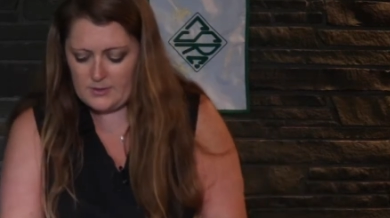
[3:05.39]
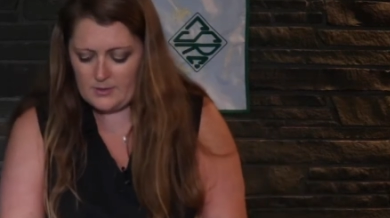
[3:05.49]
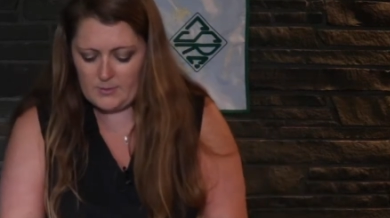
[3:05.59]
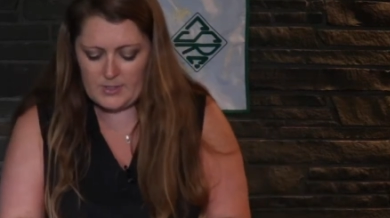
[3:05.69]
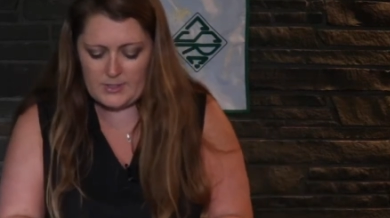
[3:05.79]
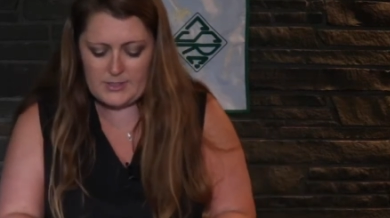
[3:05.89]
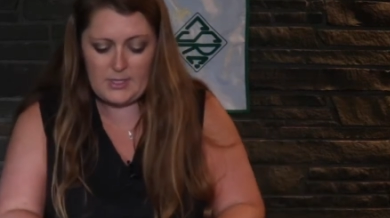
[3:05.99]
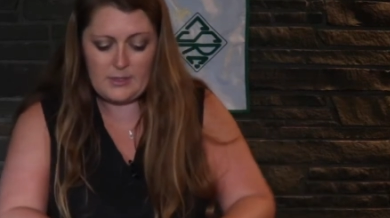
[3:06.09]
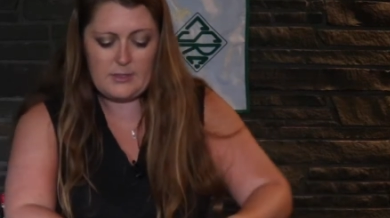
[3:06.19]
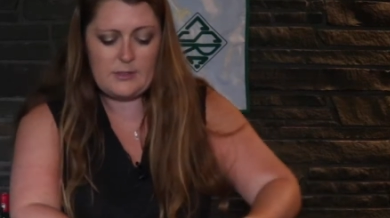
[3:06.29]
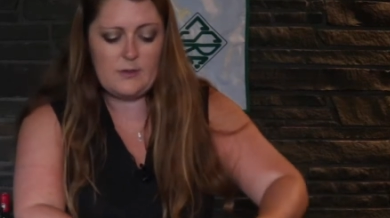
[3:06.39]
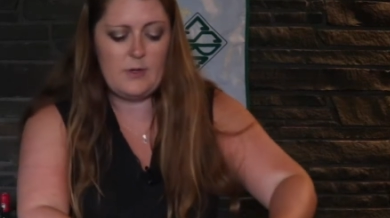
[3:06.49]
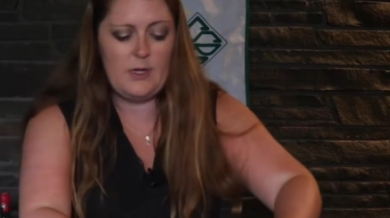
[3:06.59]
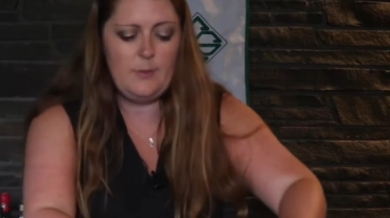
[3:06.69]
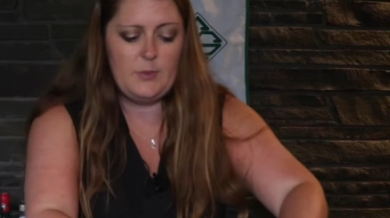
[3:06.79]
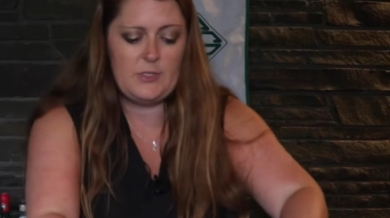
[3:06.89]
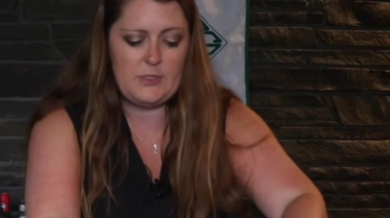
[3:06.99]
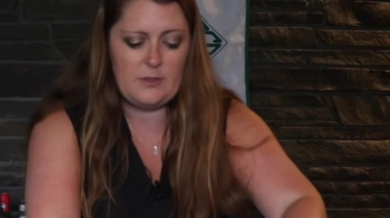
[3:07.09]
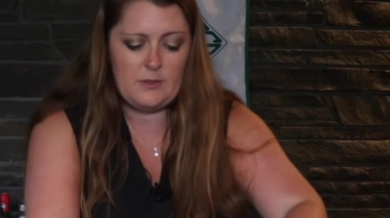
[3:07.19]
I'm going to take these grapes